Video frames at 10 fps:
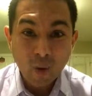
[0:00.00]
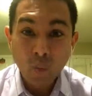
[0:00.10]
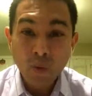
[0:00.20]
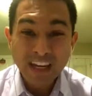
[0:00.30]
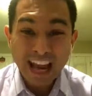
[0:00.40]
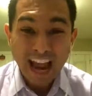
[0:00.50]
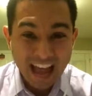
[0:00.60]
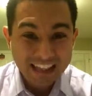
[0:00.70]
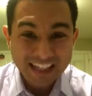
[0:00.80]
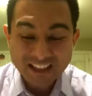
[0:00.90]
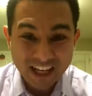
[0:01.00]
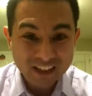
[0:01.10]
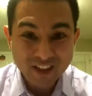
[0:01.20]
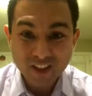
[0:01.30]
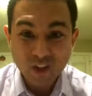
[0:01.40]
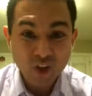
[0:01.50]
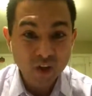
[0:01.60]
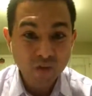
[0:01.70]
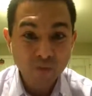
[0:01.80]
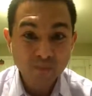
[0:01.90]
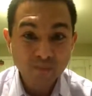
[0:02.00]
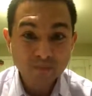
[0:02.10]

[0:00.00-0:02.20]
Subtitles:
We had the chance to serve